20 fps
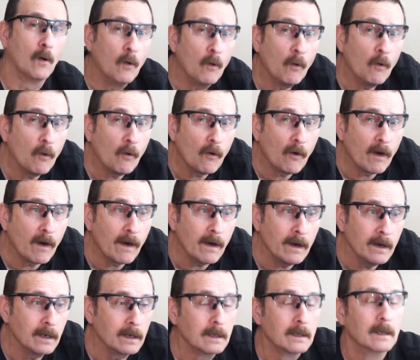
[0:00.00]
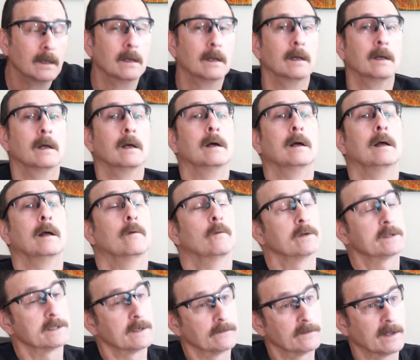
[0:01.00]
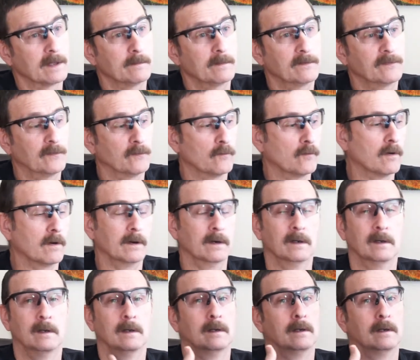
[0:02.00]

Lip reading: Or, which I've done before,